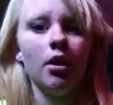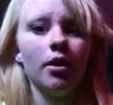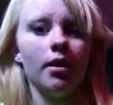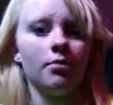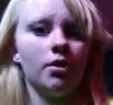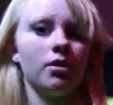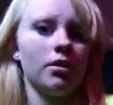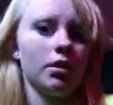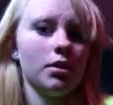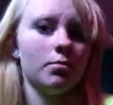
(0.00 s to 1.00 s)
okay, I'm just going to
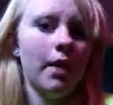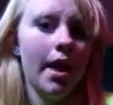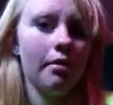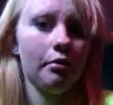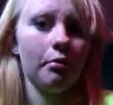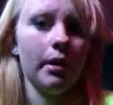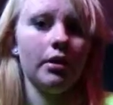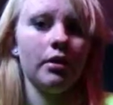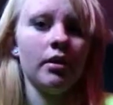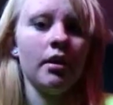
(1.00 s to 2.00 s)
stick this pen through my
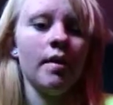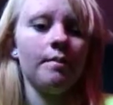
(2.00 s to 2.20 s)
ear,